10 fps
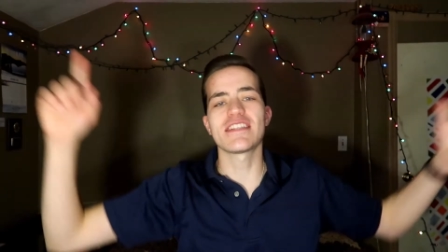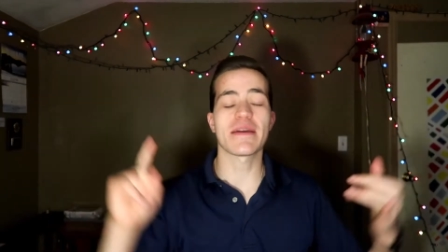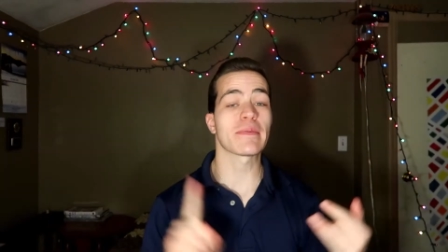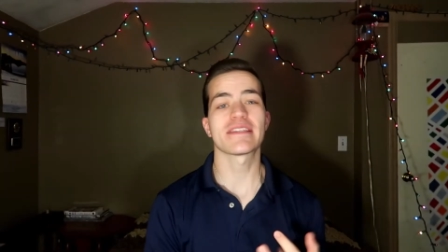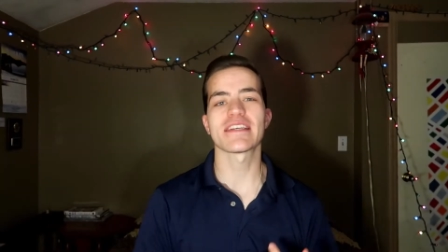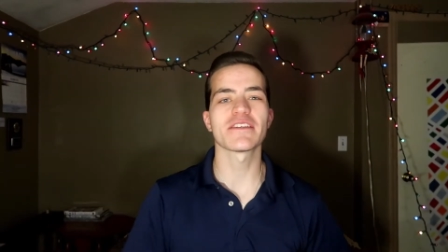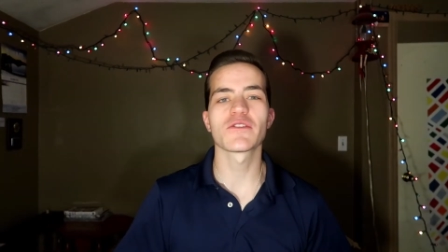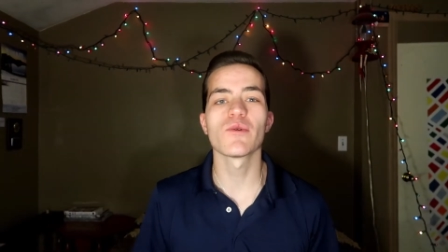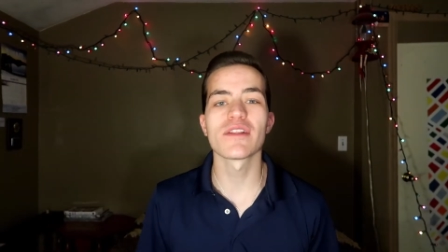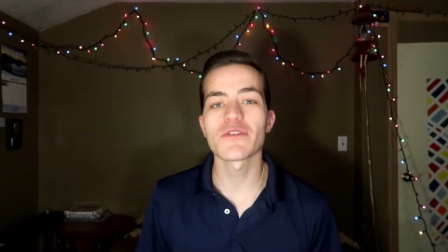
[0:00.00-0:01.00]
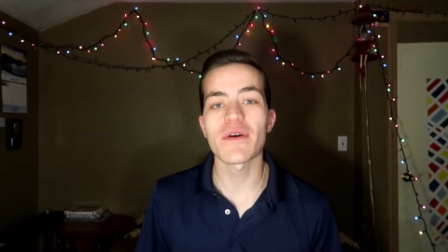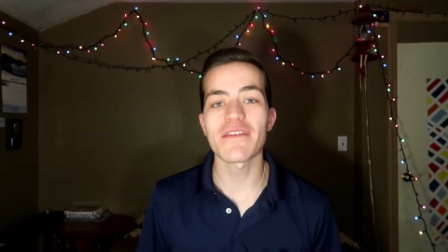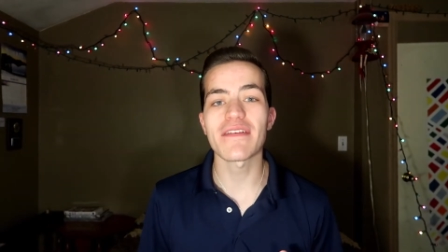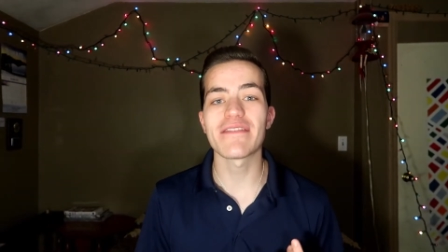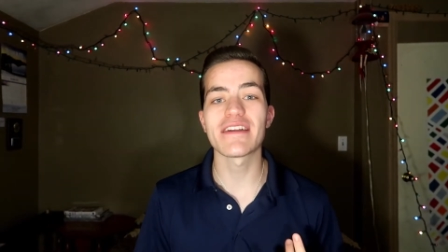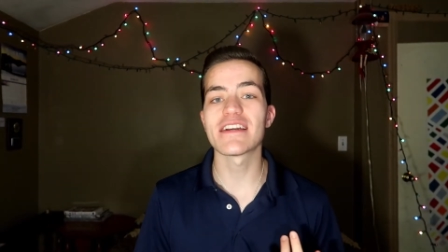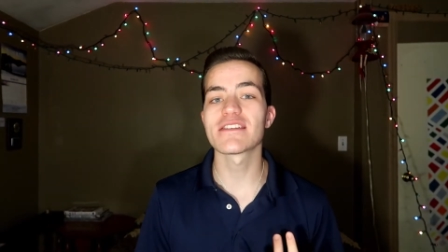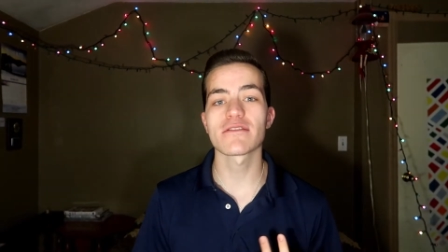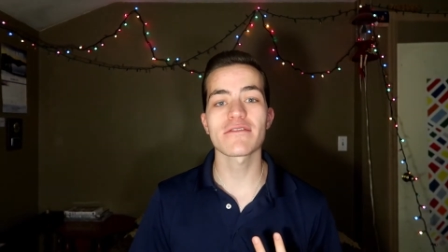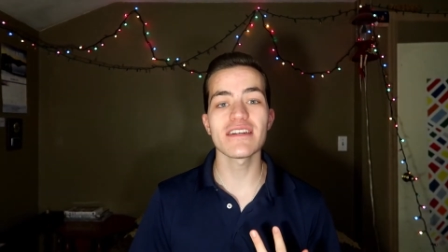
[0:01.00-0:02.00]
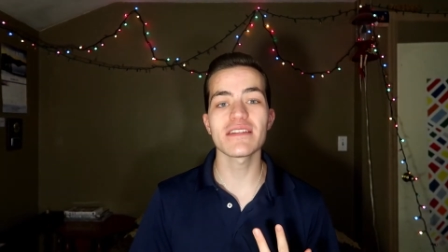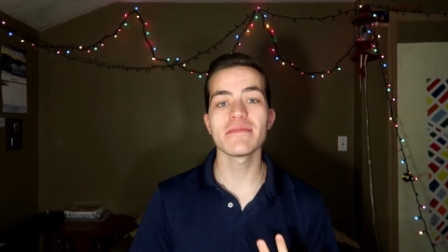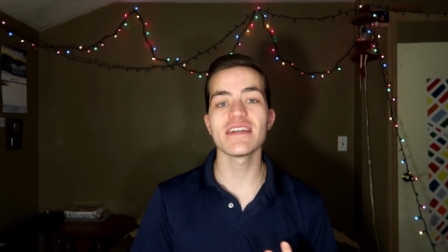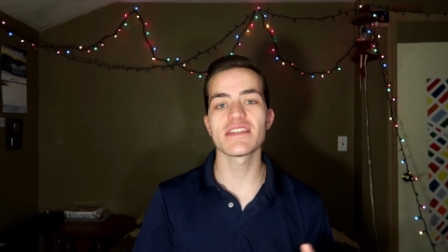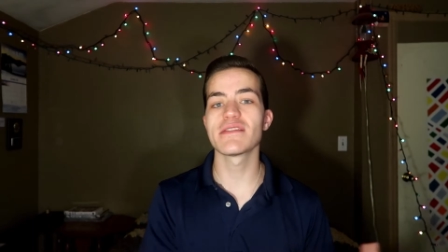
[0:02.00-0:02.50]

ABC's doing the 25 days till Christmas.